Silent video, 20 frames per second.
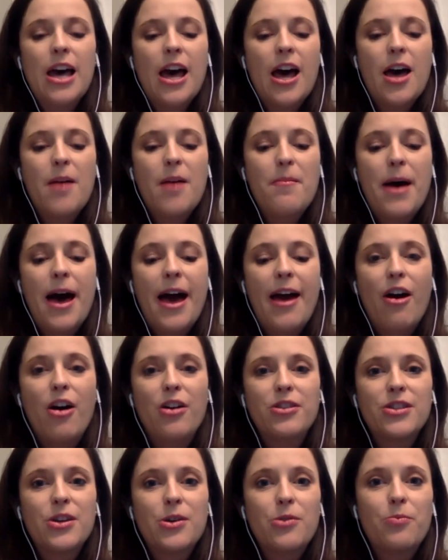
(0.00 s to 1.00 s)
I
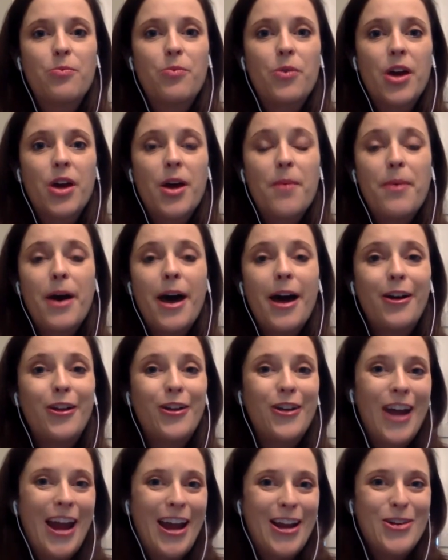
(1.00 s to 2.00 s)
also compile
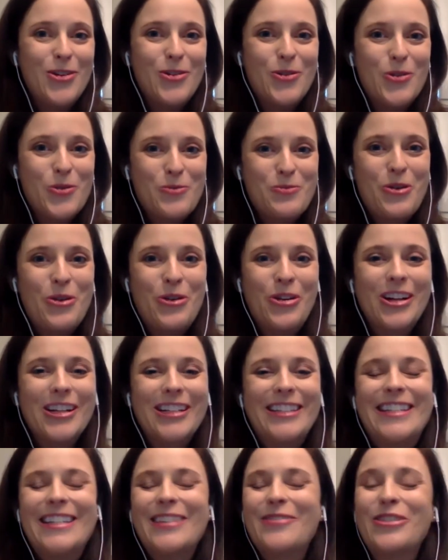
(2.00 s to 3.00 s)
our annual
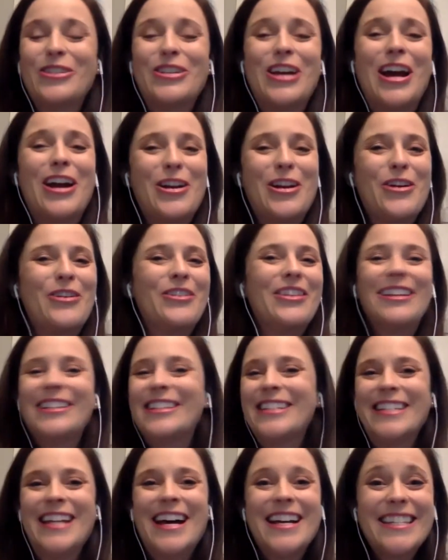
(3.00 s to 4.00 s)
reports, which I know that
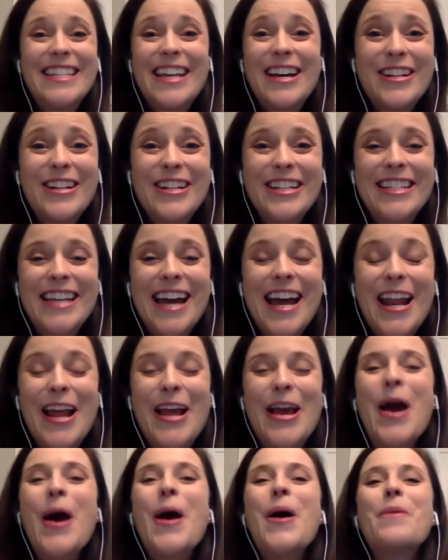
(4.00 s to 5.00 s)
does not sound
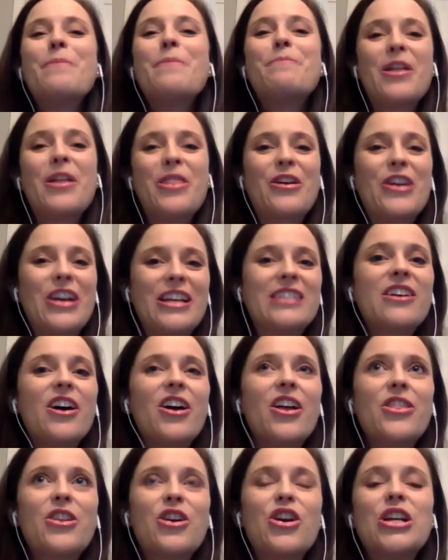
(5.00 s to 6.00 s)
exciting, but there is
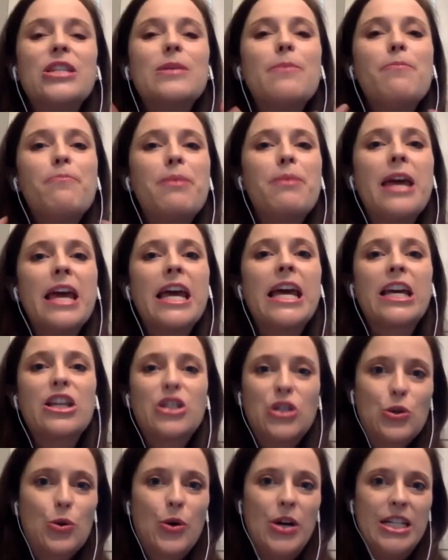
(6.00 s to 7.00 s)
a big
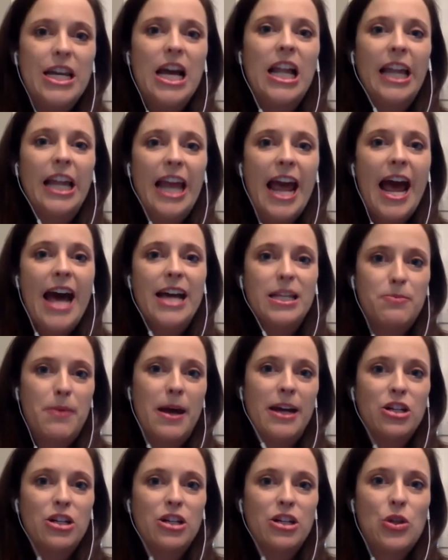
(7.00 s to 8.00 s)
storytelling
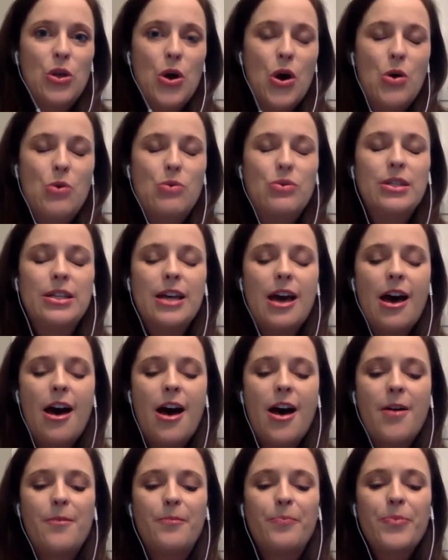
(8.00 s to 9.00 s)
aspect to those.
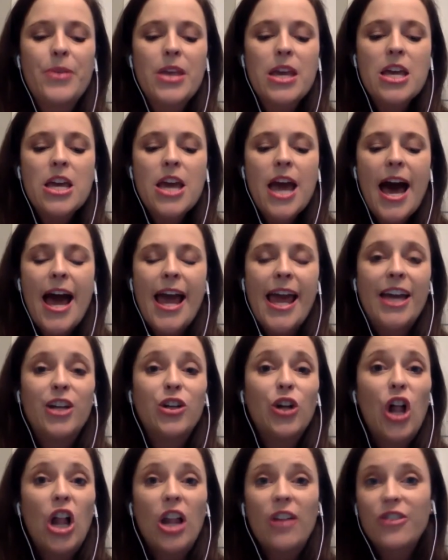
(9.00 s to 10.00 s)
I handle
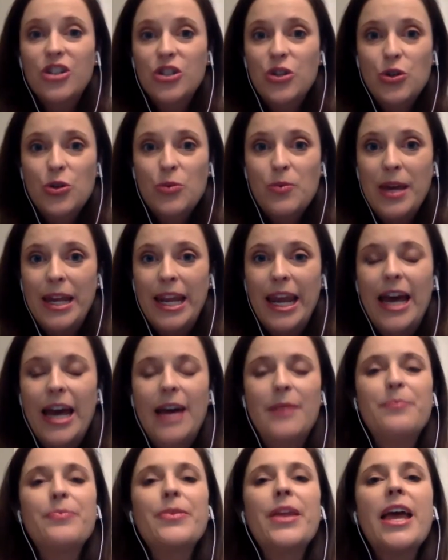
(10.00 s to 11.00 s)
all of our social
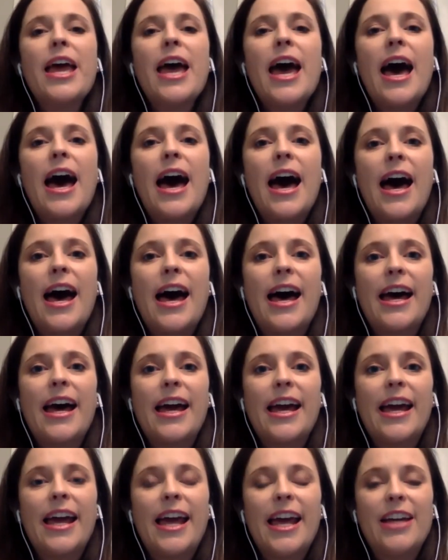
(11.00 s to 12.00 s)
media.
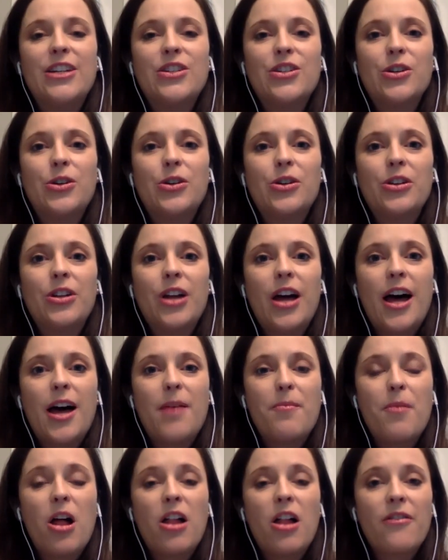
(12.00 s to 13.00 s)
I handle
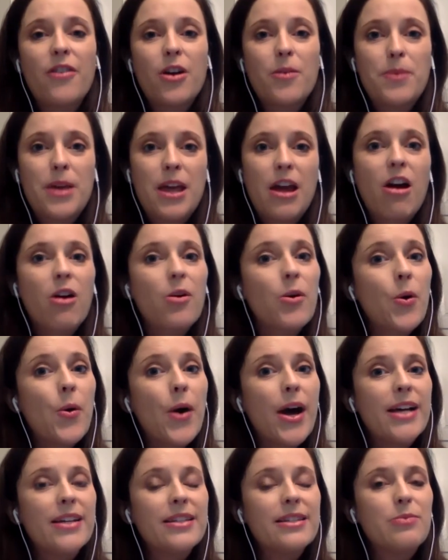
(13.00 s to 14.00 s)
all of our PR
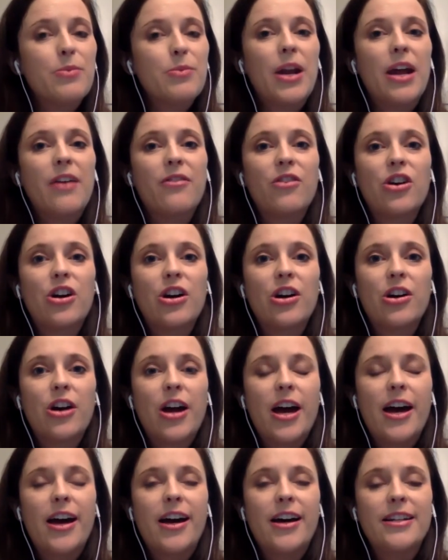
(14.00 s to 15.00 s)
requests whenever
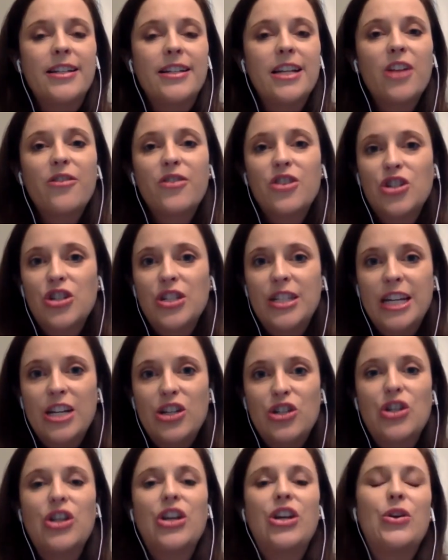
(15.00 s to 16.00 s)
a television
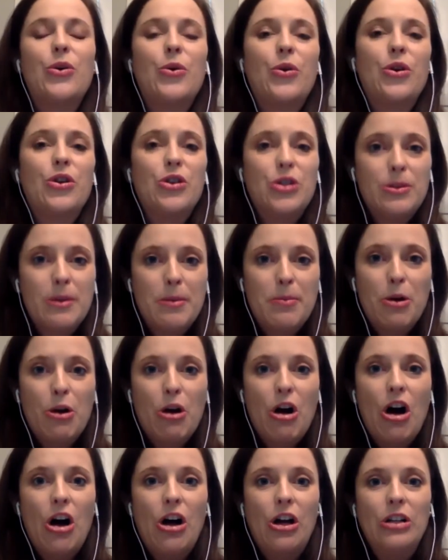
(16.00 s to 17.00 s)
station or a newspaper
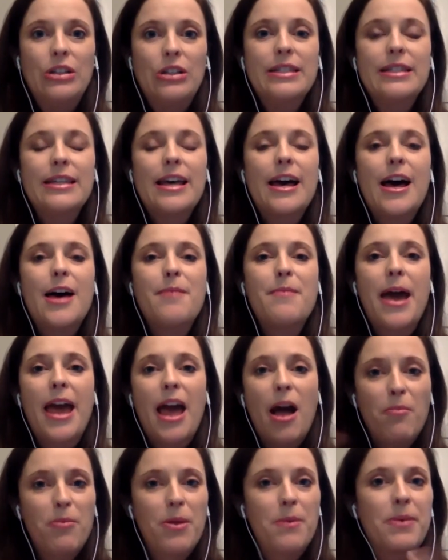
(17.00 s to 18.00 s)
calls. I
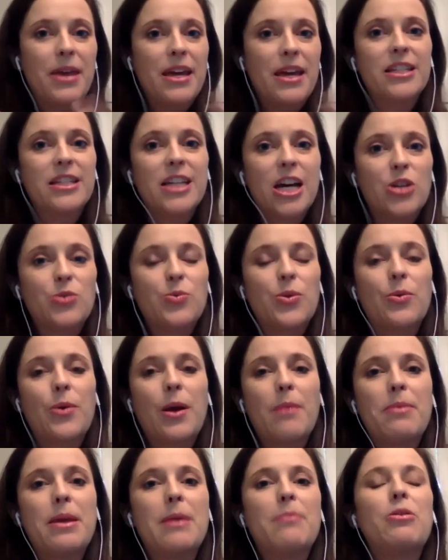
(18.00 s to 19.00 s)
help them get in touch with the
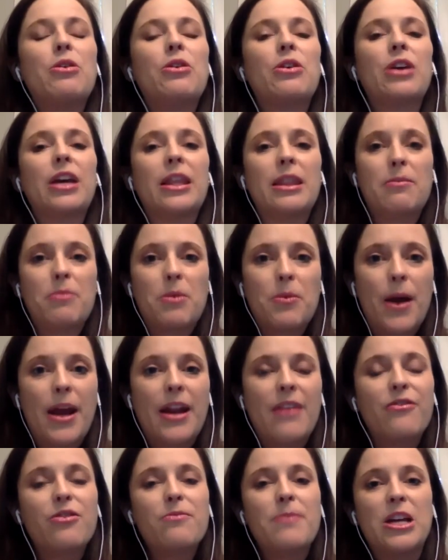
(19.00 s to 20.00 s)
right people, get them the right
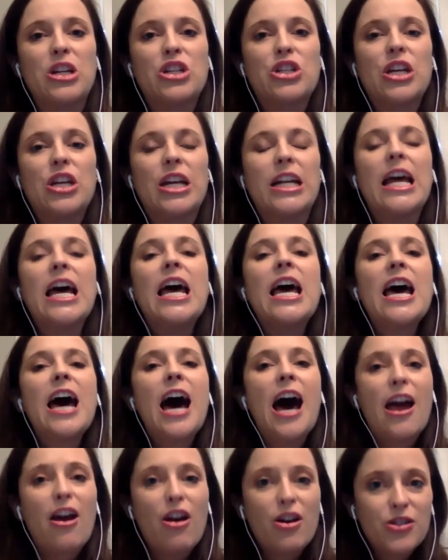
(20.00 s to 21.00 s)
information.
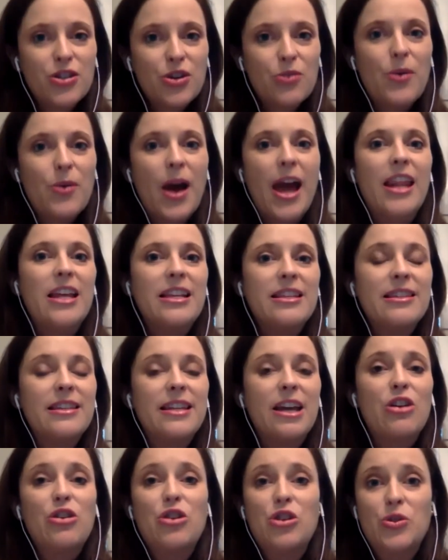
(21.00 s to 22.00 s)
I also write and send
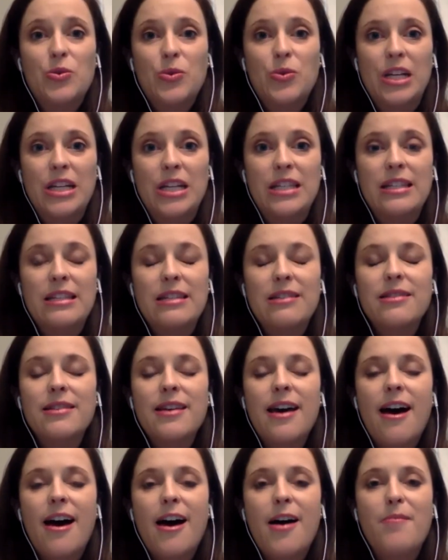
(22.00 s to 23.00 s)
out news releases
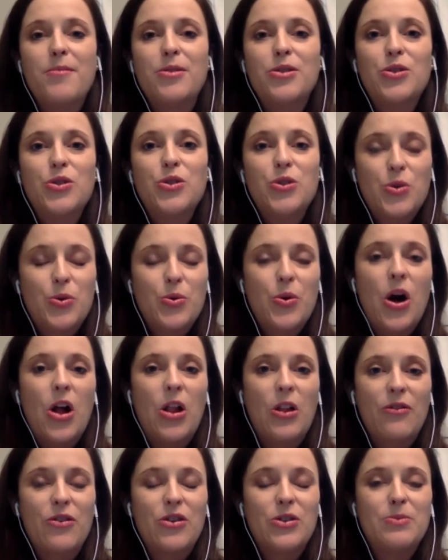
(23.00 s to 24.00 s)
to all
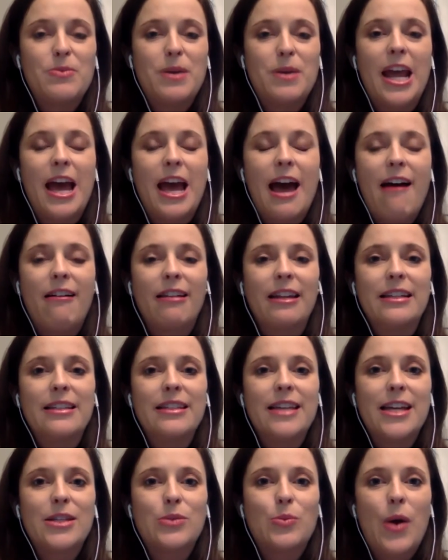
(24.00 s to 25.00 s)
of those media outlets
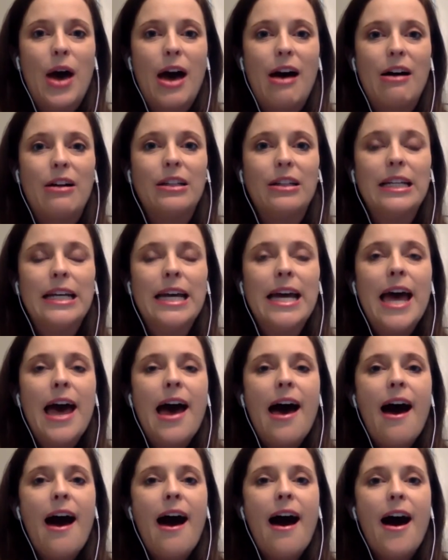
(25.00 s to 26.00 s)
as well.
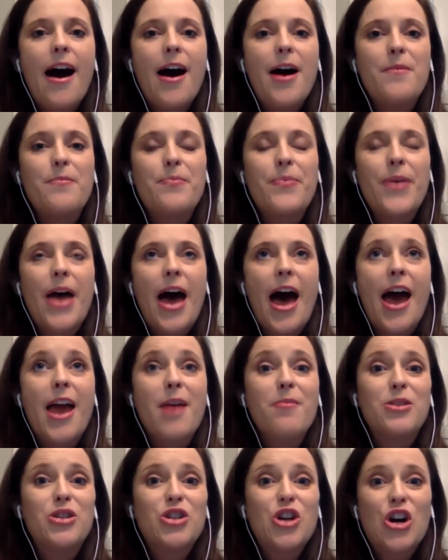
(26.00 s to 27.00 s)
I
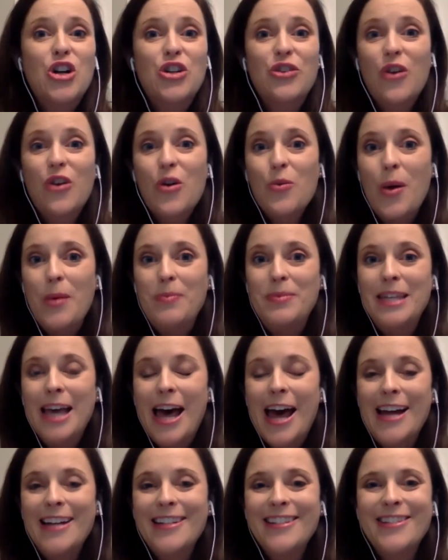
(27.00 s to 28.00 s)
am in charge of our
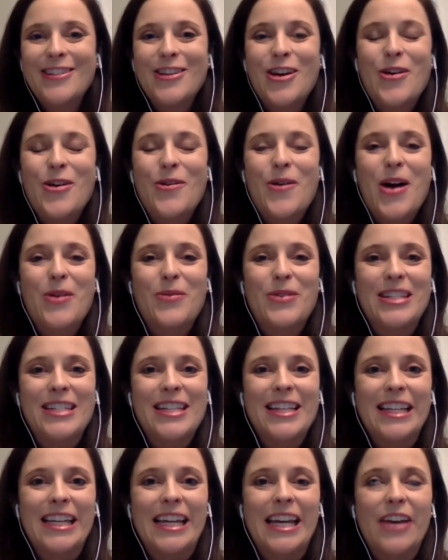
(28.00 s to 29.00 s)
website. So I
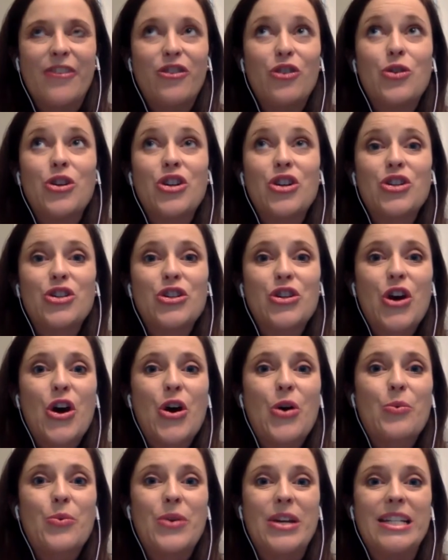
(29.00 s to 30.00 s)
recently, a few years
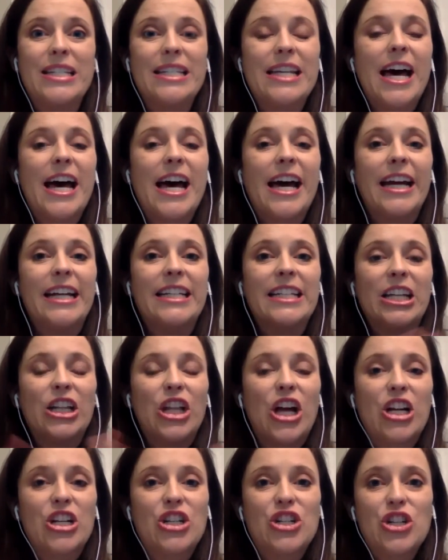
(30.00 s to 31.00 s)
ago, redesigned and
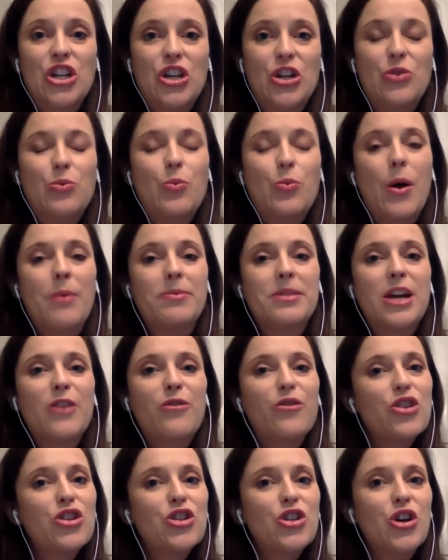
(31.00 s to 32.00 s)
launched a new website
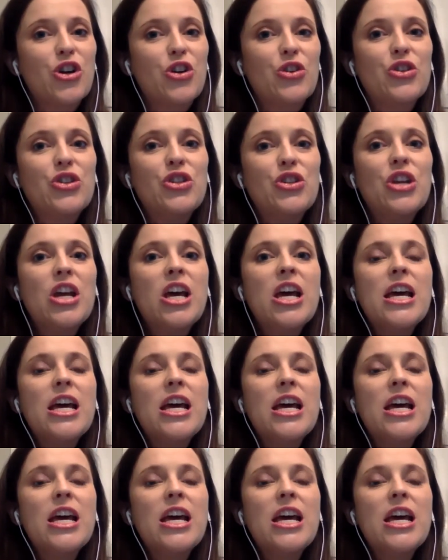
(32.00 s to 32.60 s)
for the church.